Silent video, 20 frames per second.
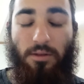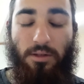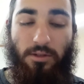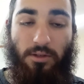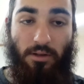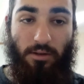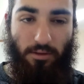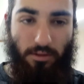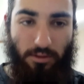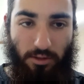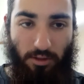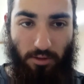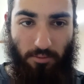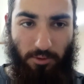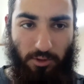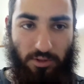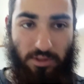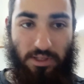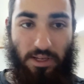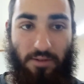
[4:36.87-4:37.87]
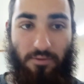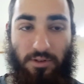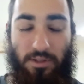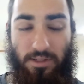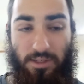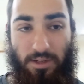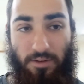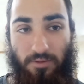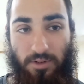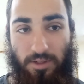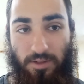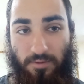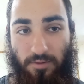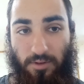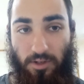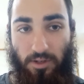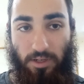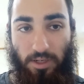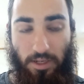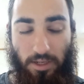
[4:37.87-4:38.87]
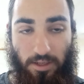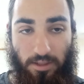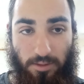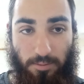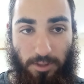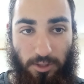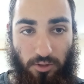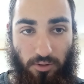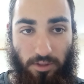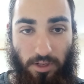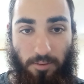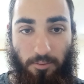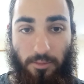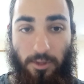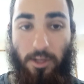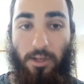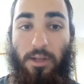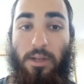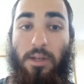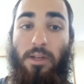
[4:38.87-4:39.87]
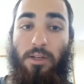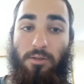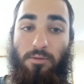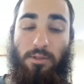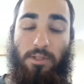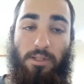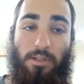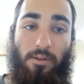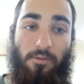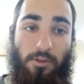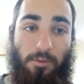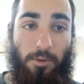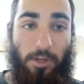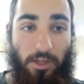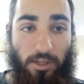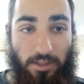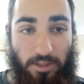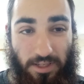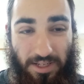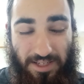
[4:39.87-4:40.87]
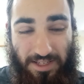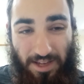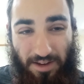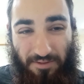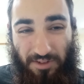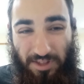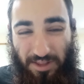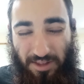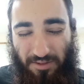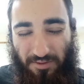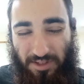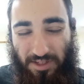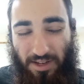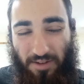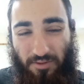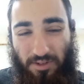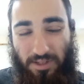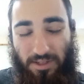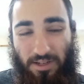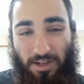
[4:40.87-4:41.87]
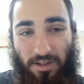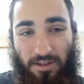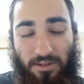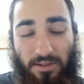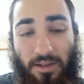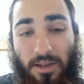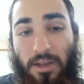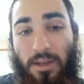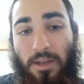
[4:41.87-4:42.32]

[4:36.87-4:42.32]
It's all about 7. 7 is a very special number. You see, David Melech is the 7th of 7 sons,